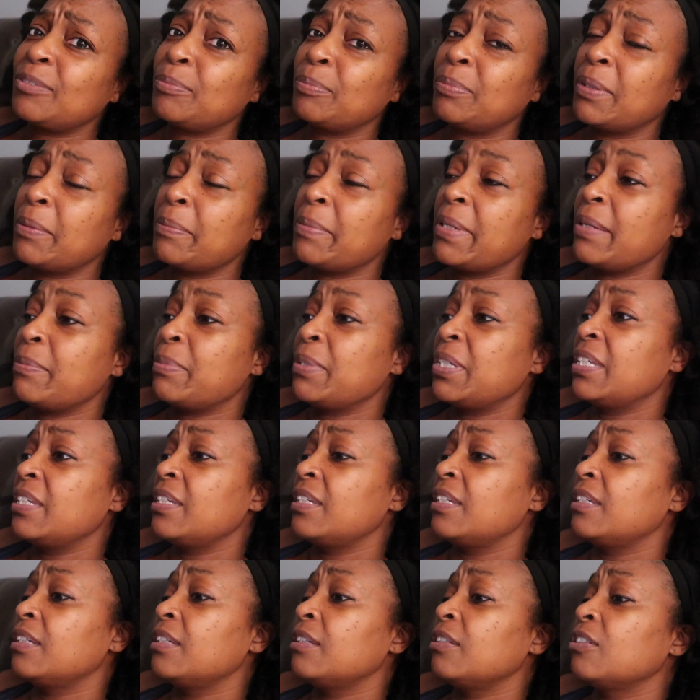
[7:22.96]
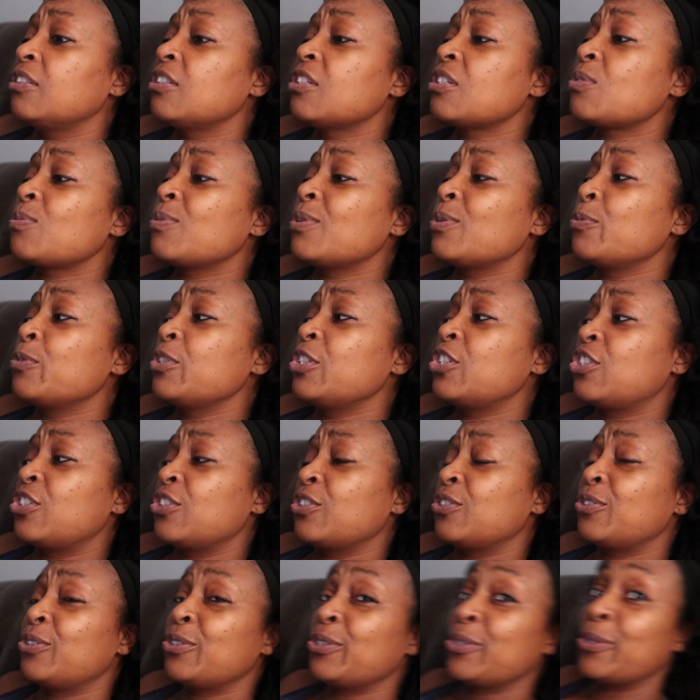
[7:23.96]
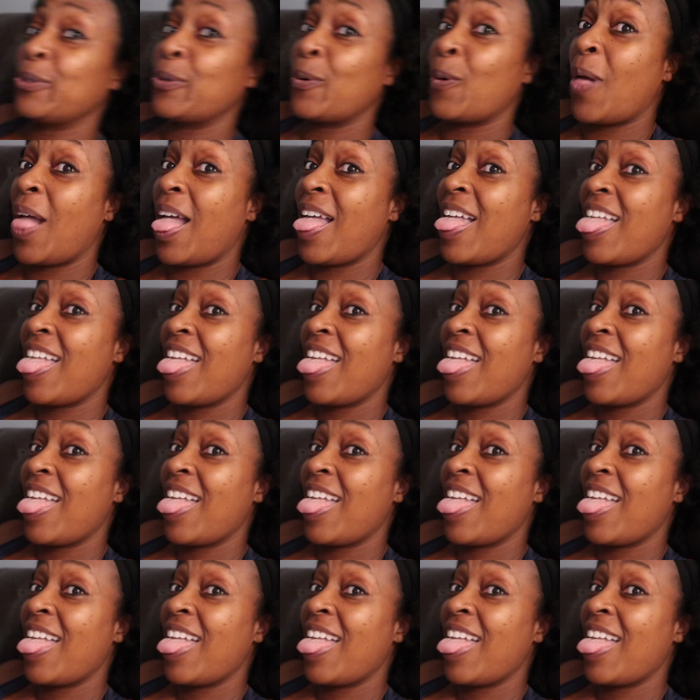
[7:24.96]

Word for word: But baby, this is what we should do.